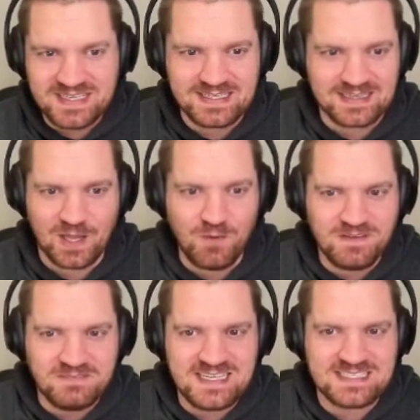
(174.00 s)
low
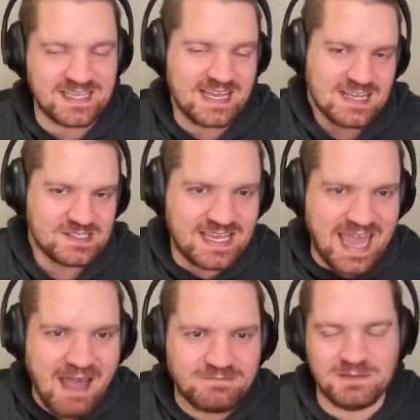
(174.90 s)
50s. It's like a
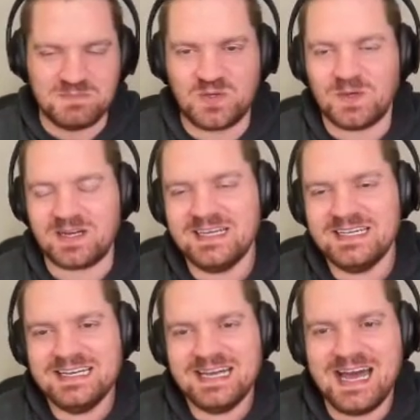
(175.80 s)
halftime score.
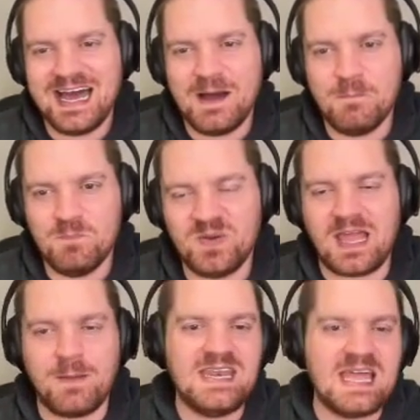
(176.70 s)
But
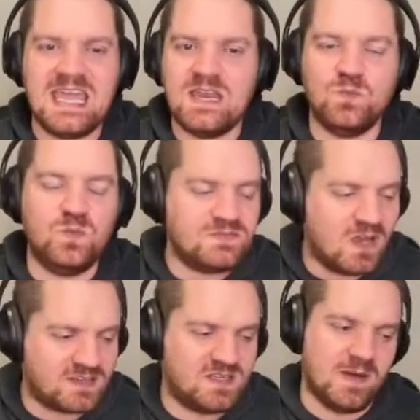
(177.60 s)
I mean, again, we've
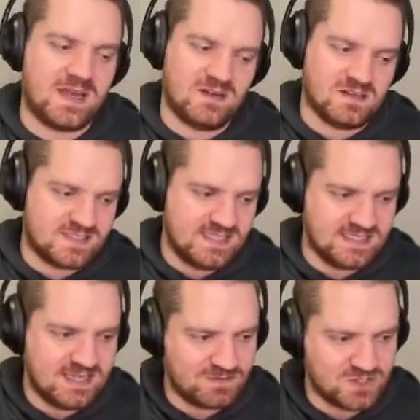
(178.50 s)
talked about it all season
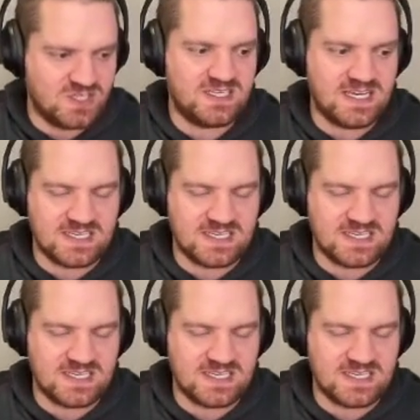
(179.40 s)
that Virginia has